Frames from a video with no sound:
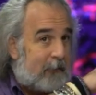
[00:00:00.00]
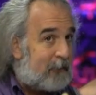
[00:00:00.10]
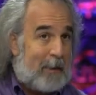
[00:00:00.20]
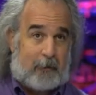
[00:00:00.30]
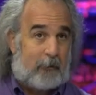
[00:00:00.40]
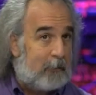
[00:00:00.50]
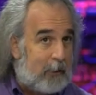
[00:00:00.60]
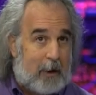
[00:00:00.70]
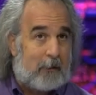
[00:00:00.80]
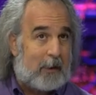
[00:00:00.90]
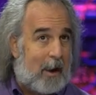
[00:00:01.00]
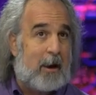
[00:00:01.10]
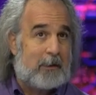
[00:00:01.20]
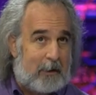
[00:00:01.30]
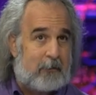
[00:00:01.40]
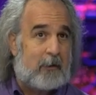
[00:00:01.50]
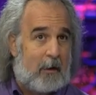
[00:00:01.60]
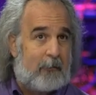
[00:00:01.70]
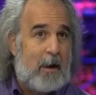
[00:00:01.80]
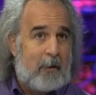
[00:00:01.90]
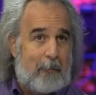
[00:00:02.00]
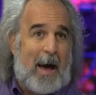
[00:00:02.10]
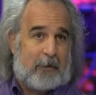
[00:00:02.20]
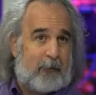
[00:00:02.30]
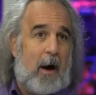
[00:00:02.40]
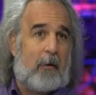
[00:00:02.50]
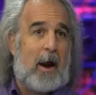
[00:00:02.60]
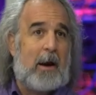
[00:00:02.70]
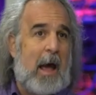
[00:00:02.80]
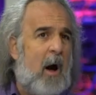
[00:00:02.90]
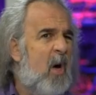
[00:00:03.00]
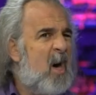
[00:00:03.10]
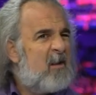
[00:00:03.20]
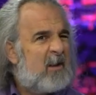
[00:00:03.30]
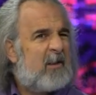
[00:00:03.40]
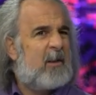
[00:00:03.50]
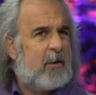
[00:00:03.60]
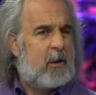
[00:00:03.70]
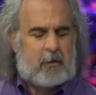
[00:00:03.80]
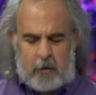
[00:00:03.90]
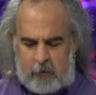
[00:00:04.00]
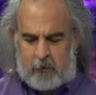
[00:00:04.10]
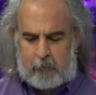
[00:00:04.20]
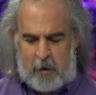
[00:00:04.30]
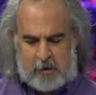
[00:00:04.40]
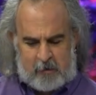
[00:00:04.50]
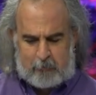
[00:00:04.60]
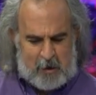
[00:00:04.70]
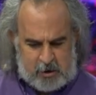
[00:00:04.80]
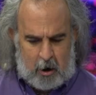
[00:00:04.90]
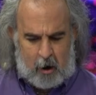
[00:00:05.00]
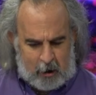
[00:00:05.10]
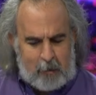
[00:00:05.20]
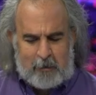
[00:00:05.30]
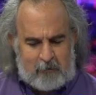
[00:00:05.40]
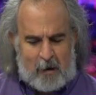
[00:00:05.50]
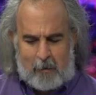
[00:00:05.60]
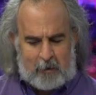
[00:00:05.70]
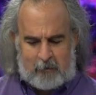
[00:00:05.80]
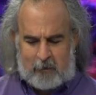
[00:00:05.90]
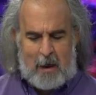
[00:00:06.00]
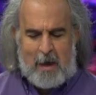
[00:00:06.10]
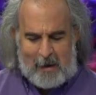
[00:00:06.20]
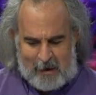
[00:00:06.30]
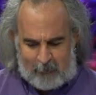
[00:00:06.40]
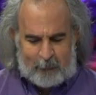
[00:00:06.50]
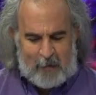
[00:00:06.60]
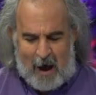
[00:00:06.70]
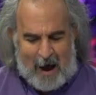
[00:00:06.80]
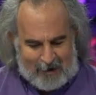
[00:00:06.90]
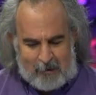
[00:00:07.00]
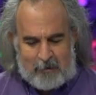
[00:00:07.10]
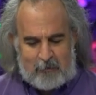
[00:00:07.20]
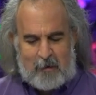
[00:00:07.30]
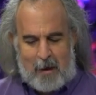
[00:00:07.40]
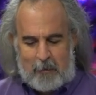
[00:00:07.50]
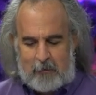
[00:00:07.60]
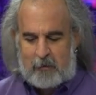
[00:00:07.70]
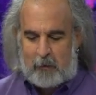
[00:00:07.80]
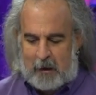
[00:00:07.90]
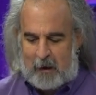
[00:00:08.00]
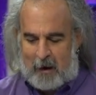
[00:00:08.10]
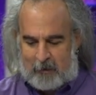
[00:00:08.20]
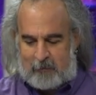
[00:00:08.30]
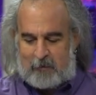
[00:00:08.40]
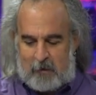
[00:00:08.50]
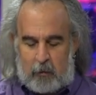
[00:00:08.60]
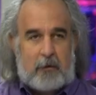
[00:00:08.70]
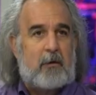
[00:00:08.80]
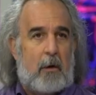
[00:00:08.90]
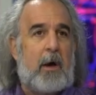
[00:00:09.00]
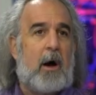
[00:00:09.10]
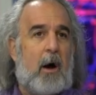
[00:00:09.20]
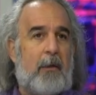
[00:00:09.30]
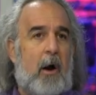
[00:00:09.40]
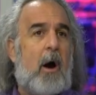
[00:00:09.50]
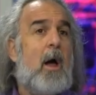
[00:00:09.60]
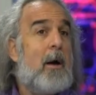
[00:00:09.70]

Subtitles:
So I'm actually looking at the contents of the batch file right now. Doesn't look too suspicious. Bunch of argument statements and if not statements, so we can kind of see what's going on there.